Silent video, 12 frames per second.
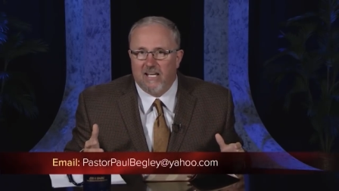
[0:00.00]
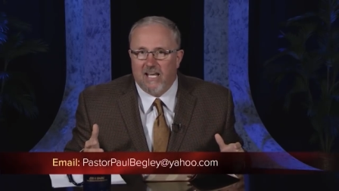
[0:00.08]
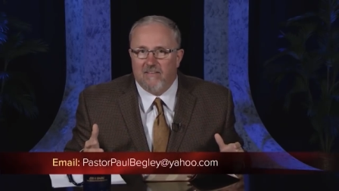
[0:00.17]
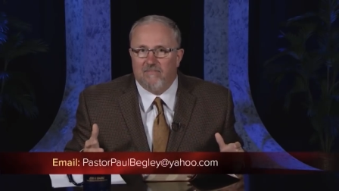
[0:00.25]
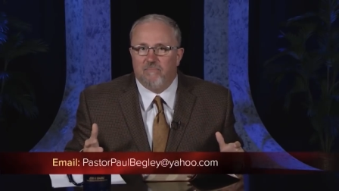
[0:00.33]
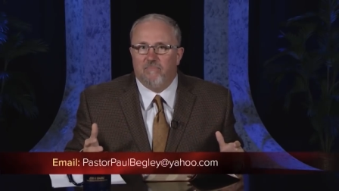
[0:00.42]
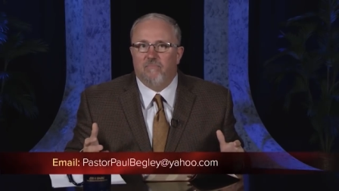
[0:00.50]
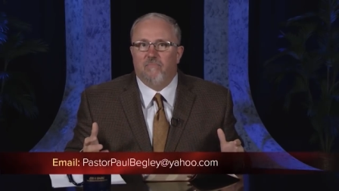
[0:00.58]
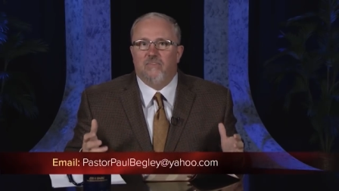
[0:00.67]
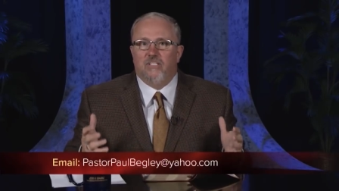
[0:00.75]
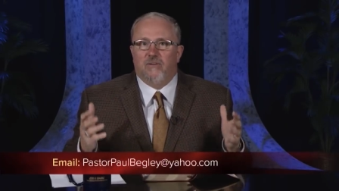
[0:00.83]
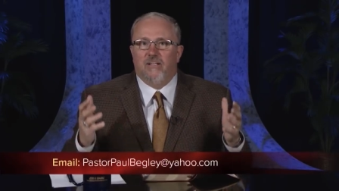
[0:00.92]
And
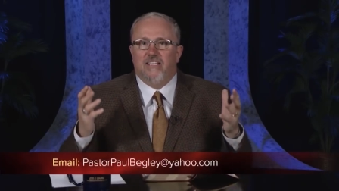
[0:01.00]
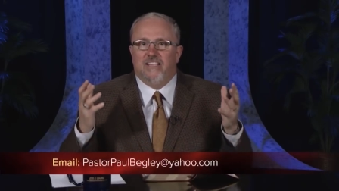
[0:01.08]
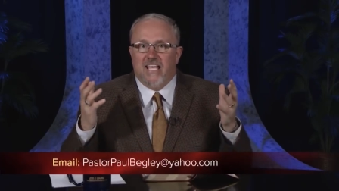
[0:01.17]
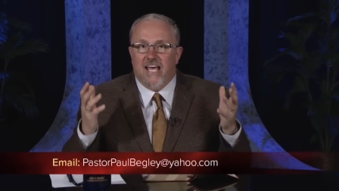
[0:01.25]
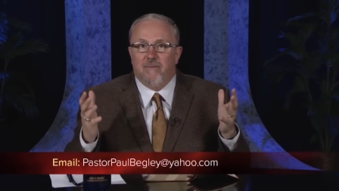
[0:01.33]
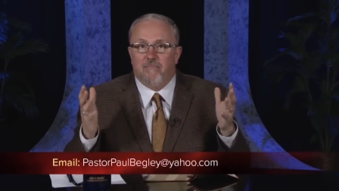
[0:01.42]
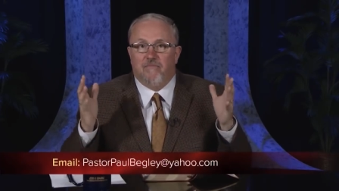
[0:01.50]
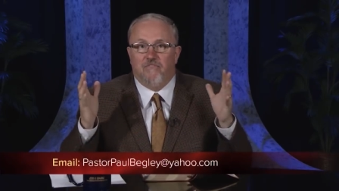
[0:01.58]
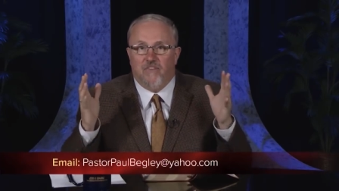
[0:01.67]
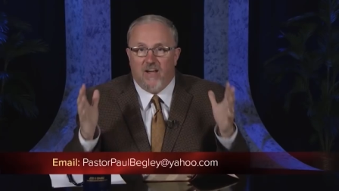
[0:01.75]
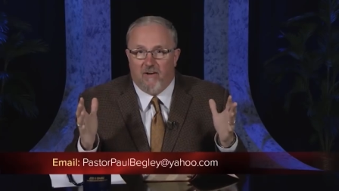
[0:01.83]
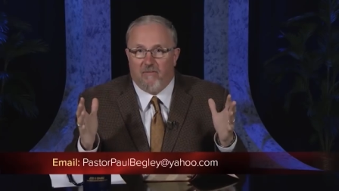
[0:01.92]
during that
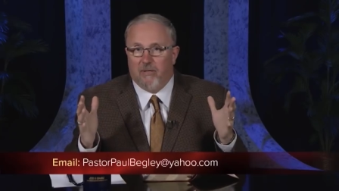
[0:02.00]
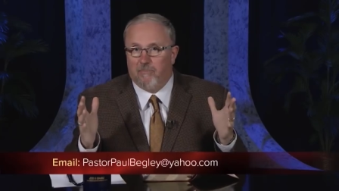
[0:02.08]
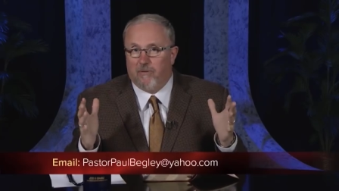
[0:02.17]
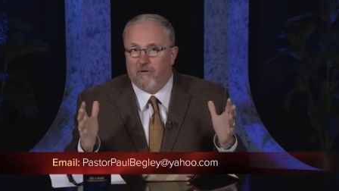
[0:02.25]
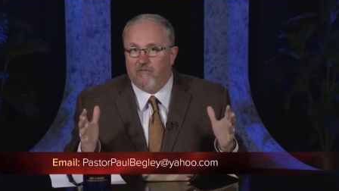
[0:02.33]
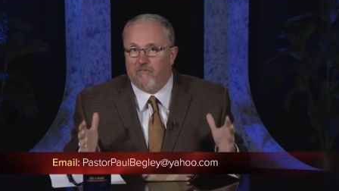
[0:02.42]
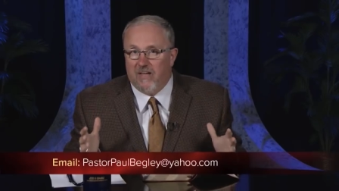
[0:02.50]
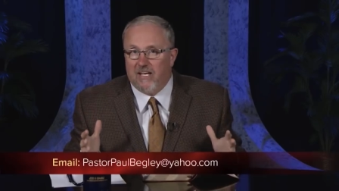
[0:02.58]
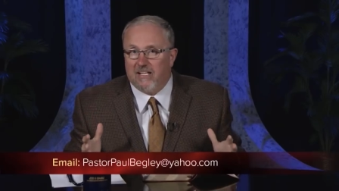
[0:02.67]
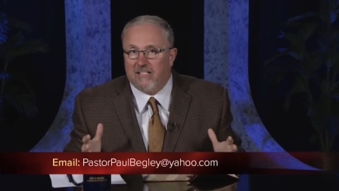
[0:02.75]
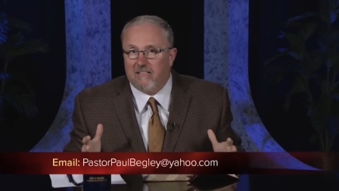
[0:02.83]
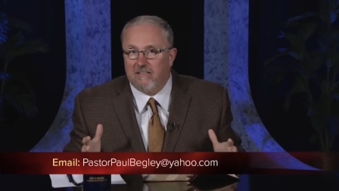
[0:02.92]
very
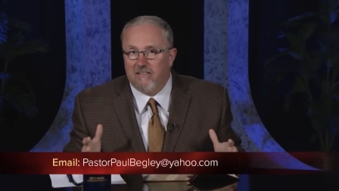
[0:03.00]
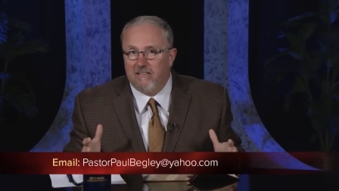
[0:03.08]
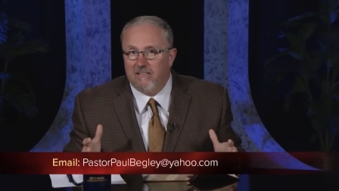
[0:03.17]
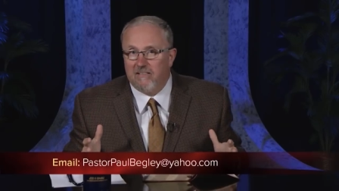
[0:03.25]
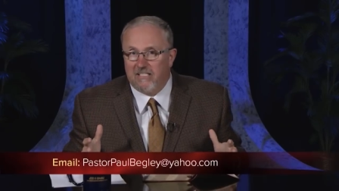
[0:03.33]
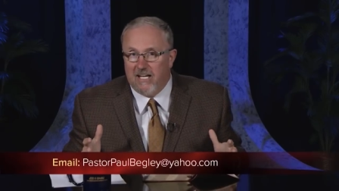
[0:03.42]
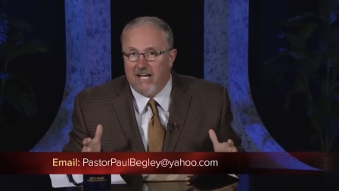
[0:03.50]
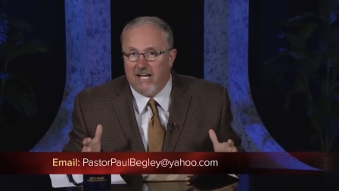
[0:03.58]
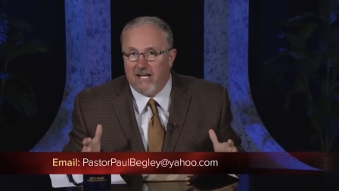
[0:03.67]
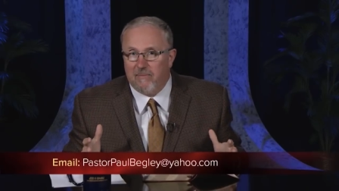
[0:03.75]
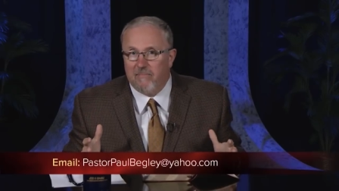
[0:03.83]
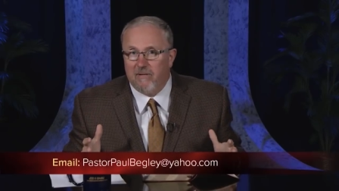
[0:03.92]
prophetic
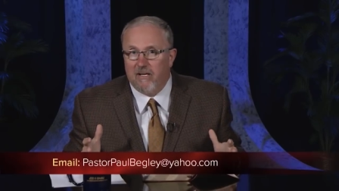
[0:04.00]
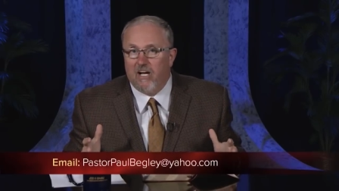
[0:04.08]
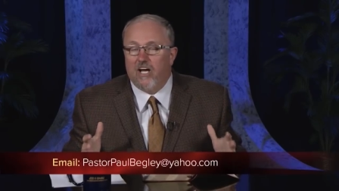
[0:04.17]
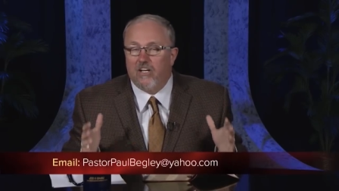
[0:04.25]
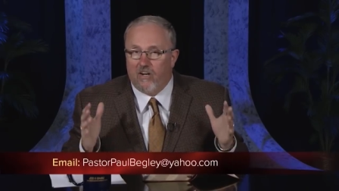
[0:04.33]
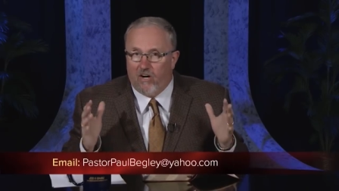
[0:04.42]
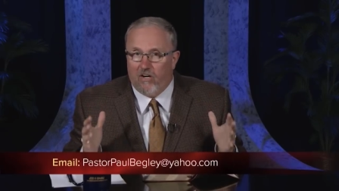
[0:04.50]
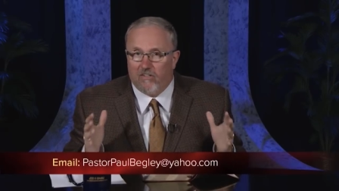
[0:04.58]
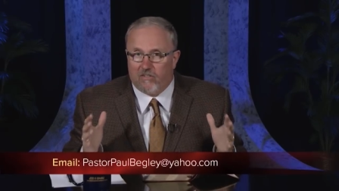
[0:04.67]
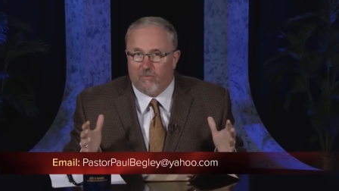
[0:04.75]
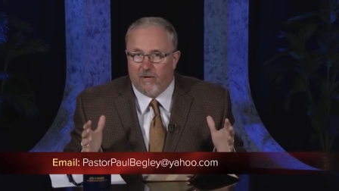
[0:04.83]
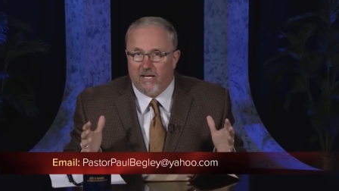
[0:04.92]
time, an
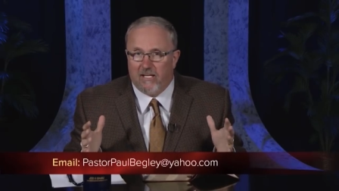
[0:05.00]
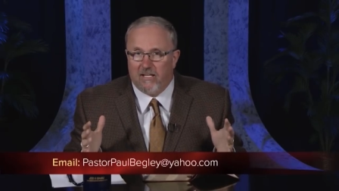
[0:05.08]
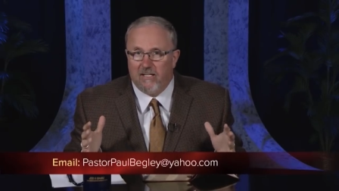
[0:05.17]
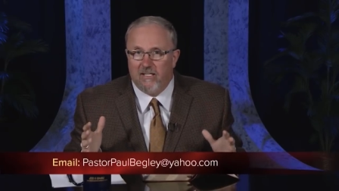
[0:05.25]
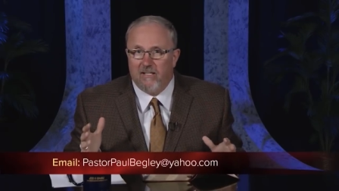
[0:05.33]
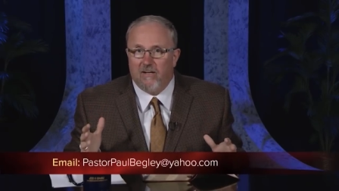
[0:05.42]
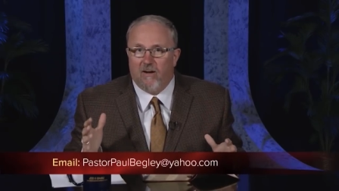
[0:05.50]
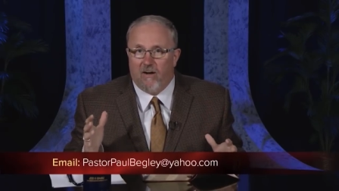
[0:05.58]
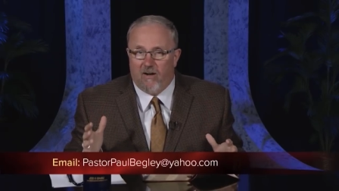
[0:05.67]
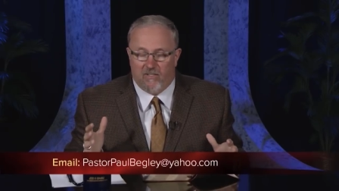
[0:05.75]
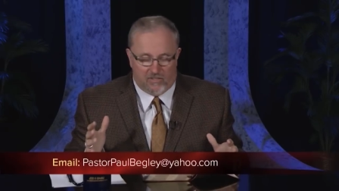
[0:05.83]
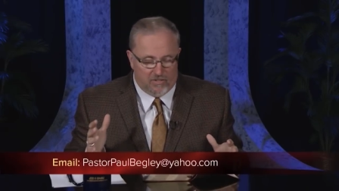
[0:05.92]
earthquake
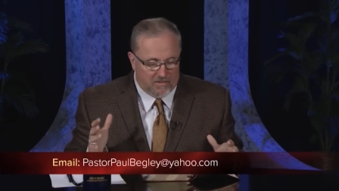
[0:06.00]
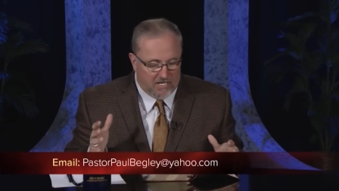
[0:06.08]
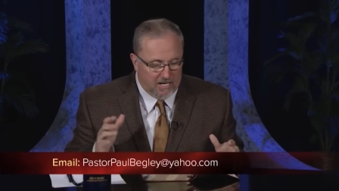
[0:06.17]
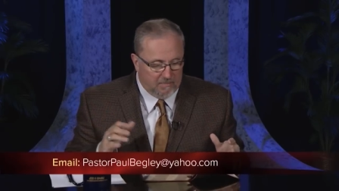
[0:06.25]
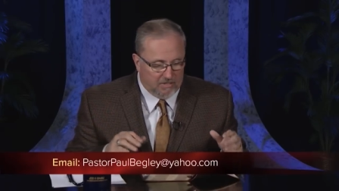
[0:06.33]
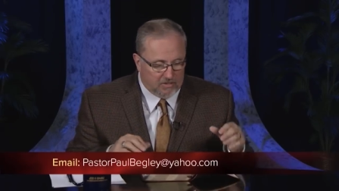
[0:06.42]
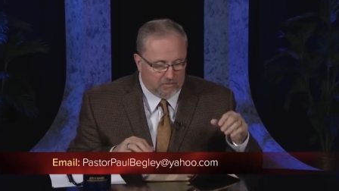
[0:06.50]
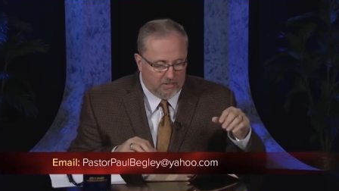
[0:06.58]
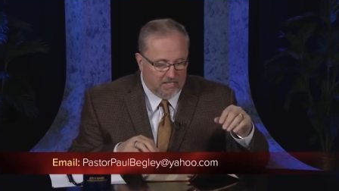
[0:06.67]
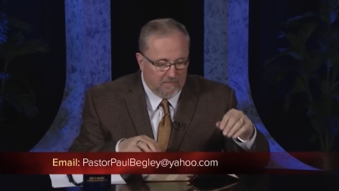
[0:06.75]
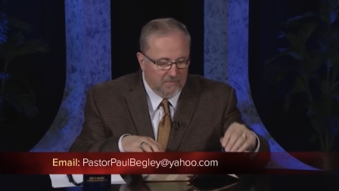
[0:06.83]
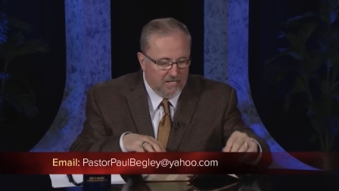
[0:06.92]
also came. Let's read
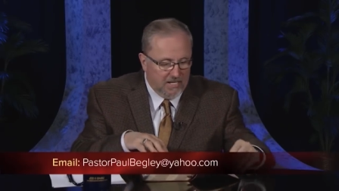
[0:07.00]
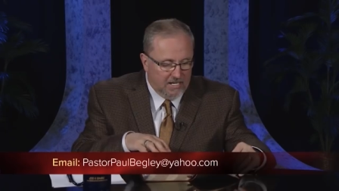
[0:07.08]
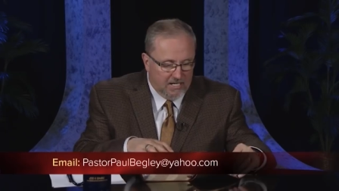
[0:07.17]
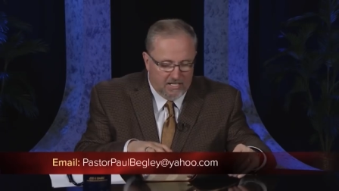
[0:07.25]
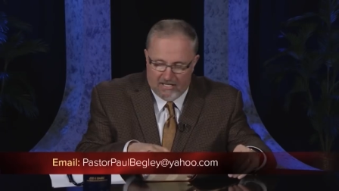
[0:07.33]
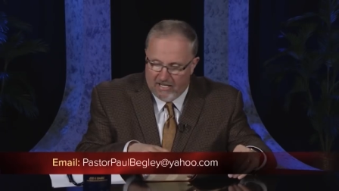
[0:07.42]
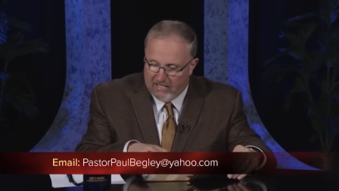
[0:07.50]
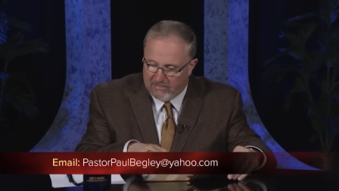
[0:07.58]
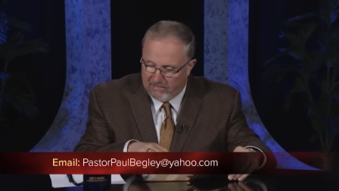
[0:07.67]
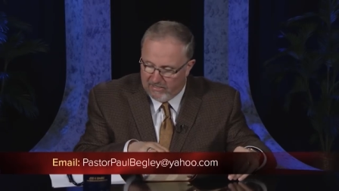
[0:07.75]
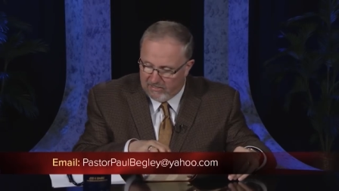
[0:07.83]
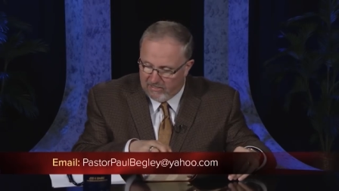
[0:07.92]
it. In
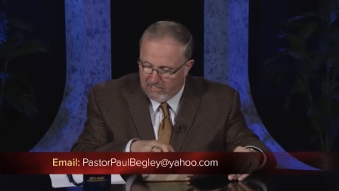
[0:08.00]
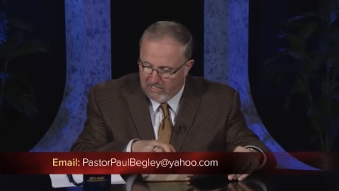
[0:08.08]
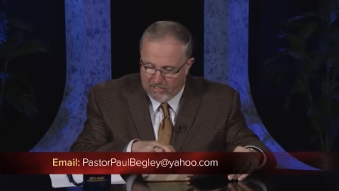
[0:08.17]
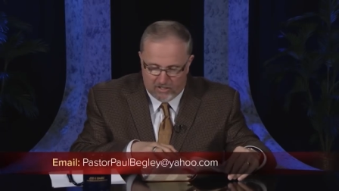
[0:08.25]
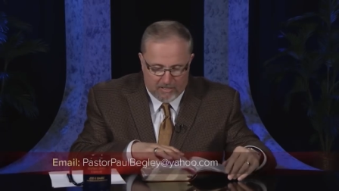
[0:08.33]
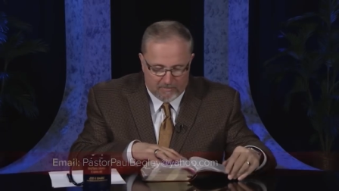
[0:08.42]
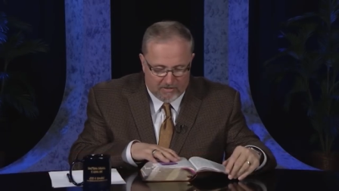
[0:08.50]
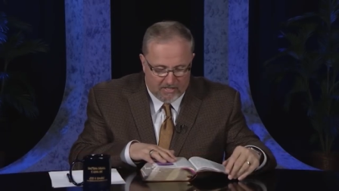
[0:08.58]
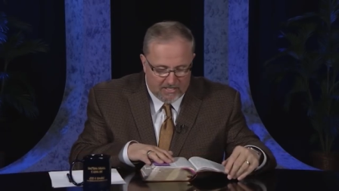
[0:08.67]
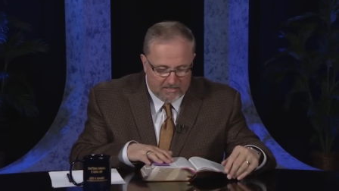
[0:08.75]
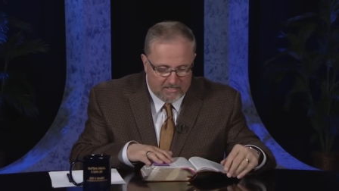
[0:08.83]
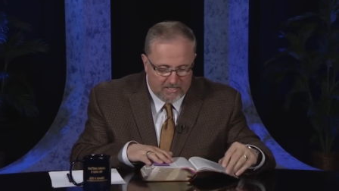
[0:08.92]
Exodus chapter
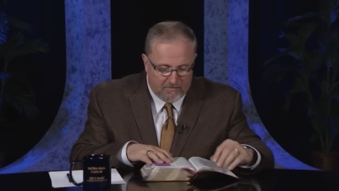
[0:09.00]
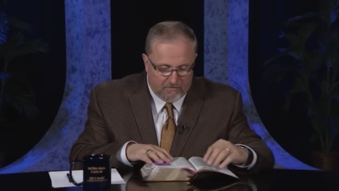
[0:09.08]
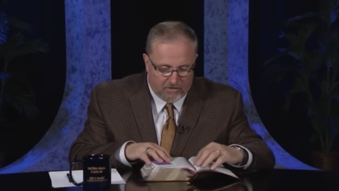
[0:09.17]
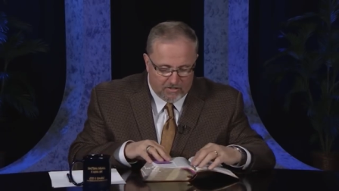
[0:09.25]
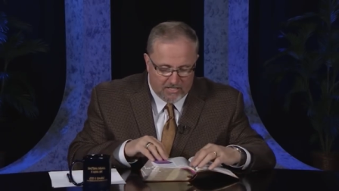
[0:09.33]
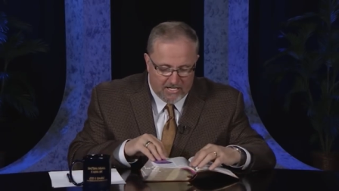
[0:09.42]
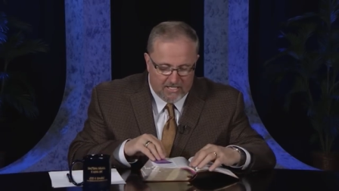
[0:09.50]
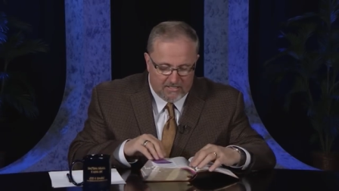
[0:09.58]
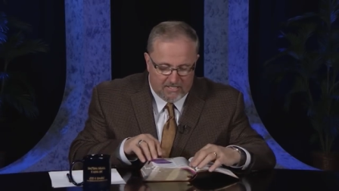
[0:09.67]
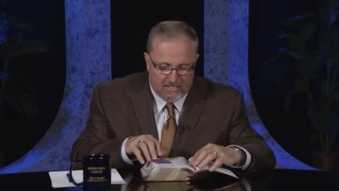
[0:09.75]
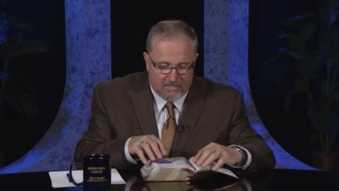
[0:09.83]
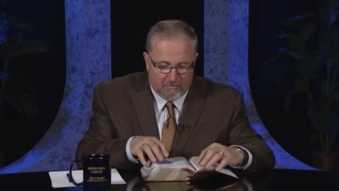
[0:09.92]
19, verse
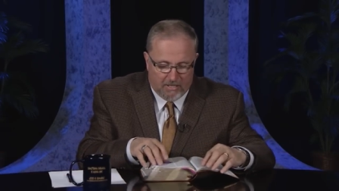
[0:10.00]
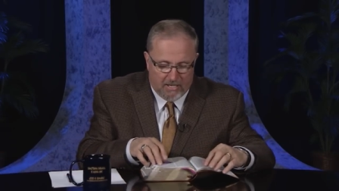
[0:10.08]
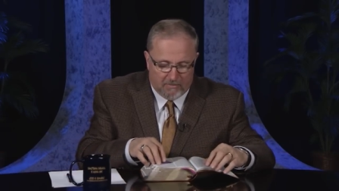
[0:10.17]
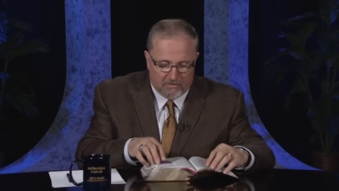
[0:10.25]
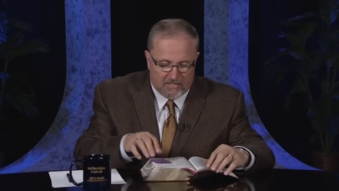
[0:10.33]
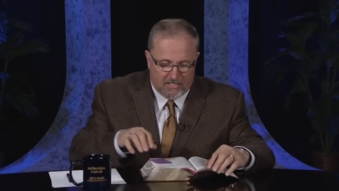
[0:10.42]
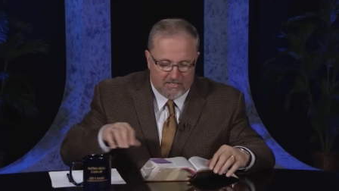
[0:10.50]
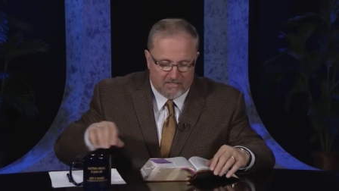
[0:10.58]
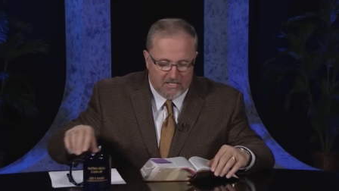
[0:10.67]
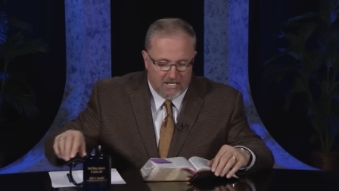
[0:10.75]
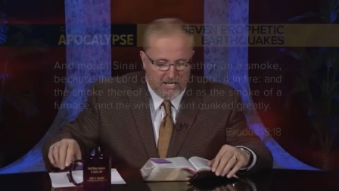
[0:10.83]
18, the Bible says,